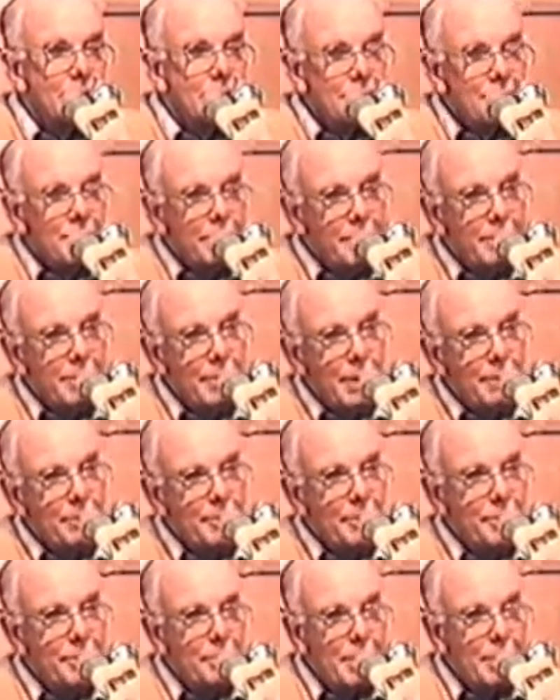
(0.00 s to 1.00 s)
So we were able
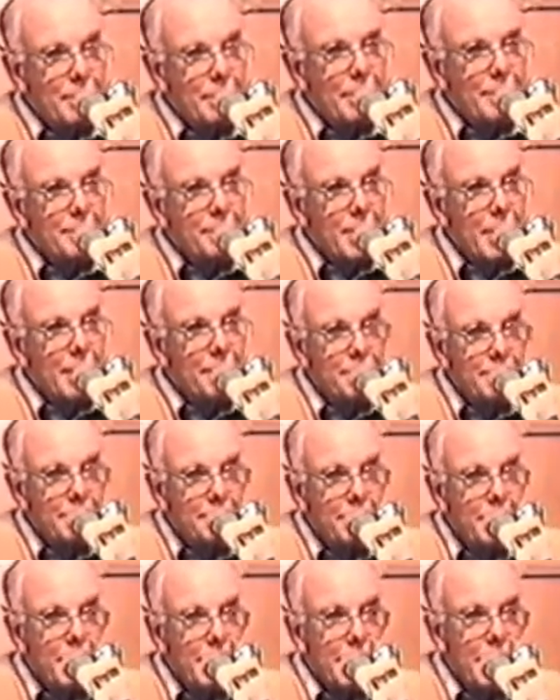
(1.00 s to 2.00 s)
to sweep those up, and
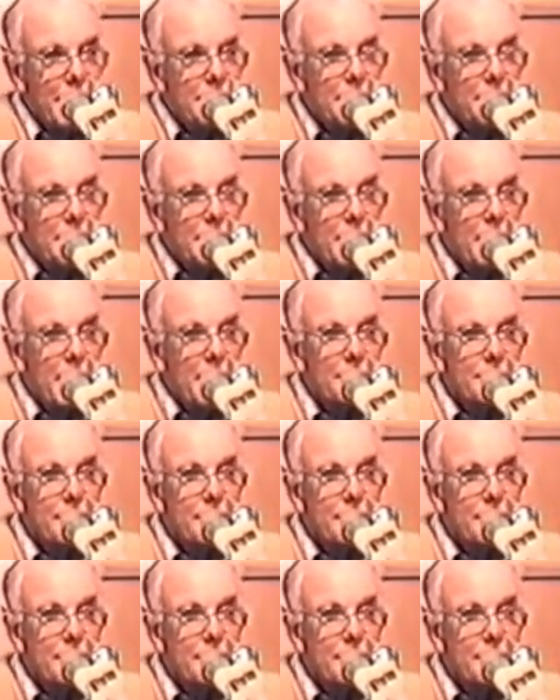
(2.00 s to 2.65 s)
we then actually got up